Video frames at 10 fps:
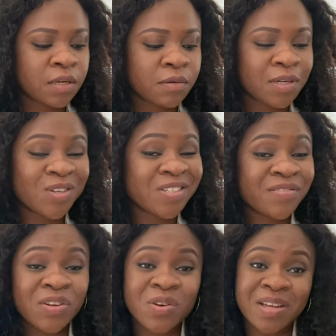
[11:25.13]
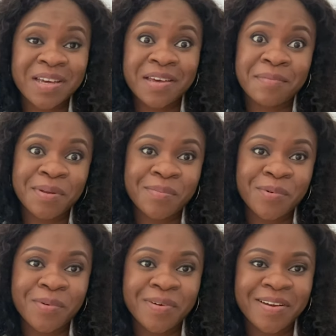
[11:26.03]
It doesn't even look like him
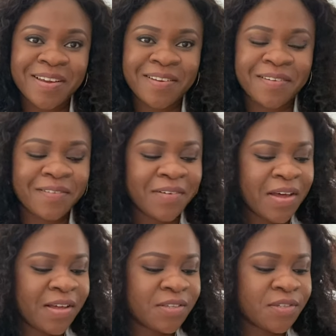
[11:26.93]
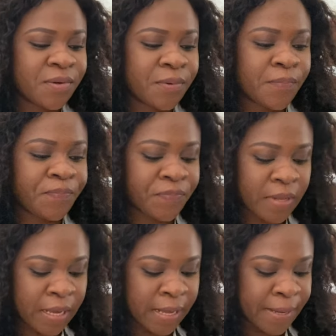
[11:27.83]
anymore, you know. So
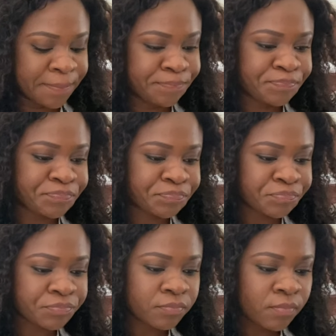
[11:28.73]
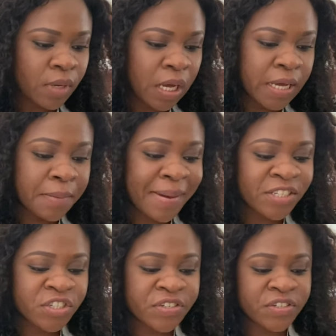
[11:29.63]
um, he
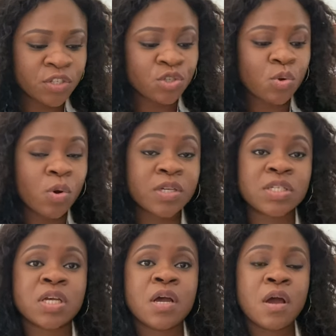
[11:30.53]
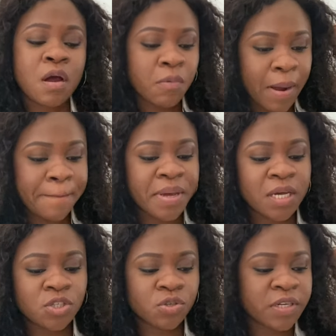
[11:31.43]
imagines the Stork's
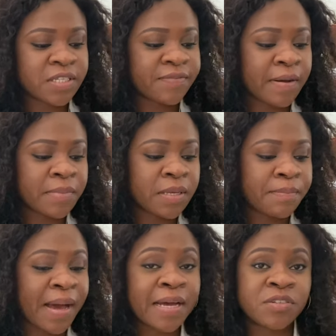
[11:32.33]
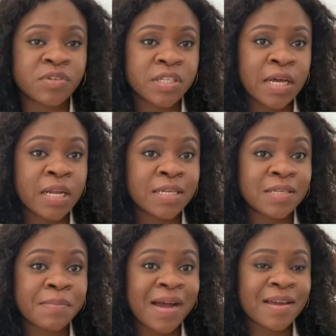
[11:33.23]
rampage on his family back at Ras Al
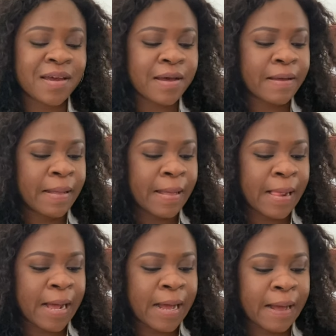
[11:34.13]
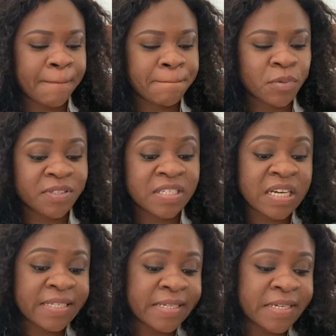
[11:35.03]
Asmanga, um, but
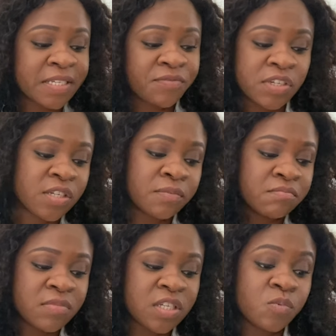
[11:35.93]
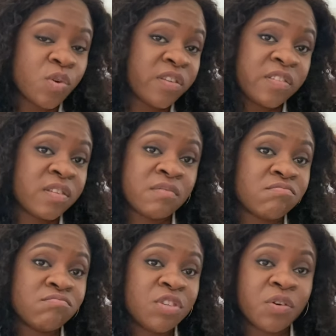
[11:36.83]
decides that his freedom is worth,
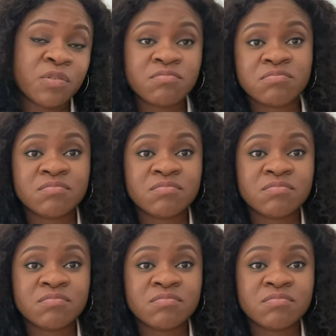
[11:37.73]
you know,